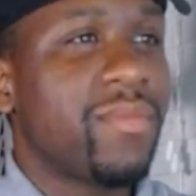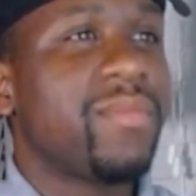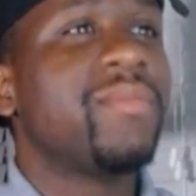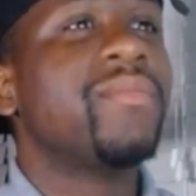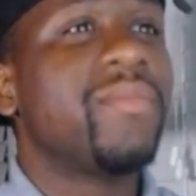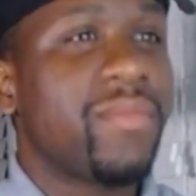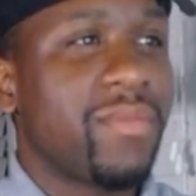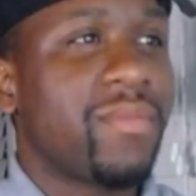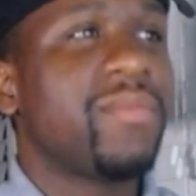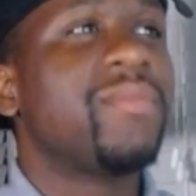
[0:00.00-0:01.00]
Take me to
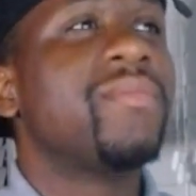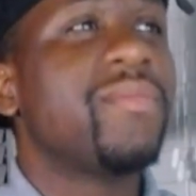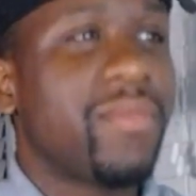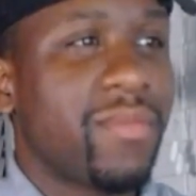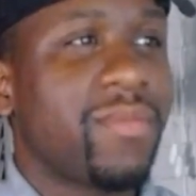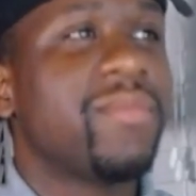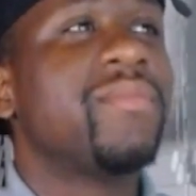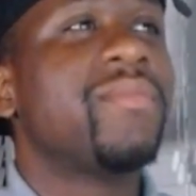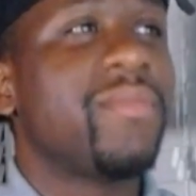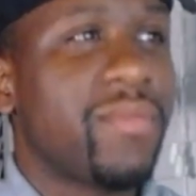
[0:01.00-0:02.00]
the mall,
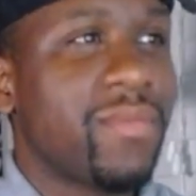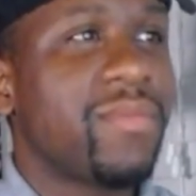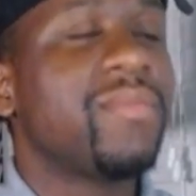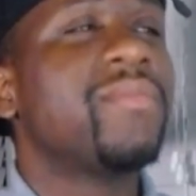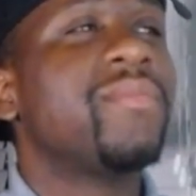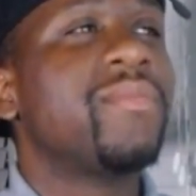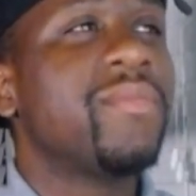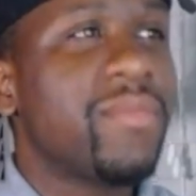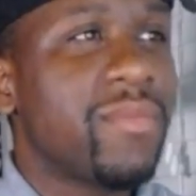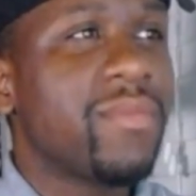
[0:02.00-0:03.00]
only want the
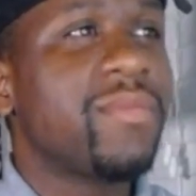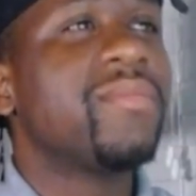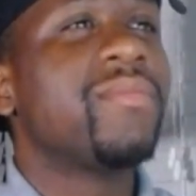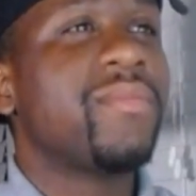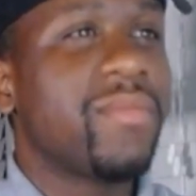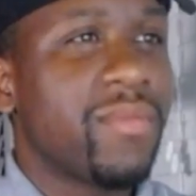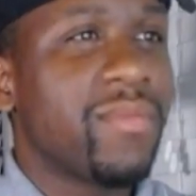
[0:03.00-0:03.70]
best dress.